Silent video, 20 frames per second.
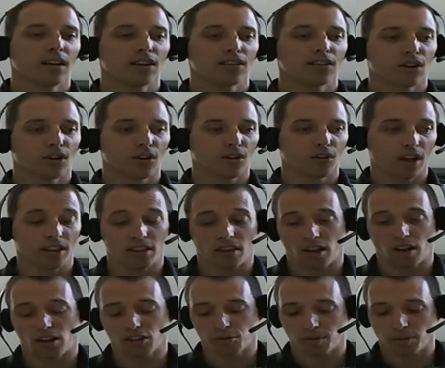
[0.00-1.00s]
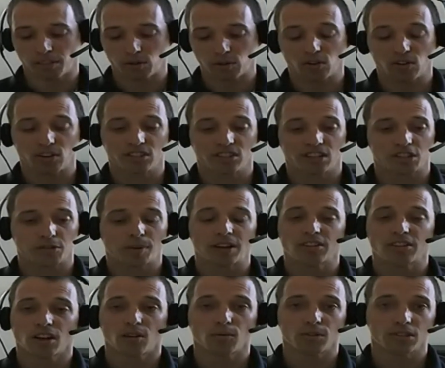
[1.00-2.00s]
So, and ultimately we would adjust
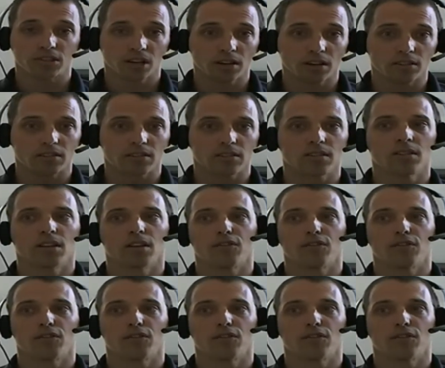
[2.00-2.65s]
based on results.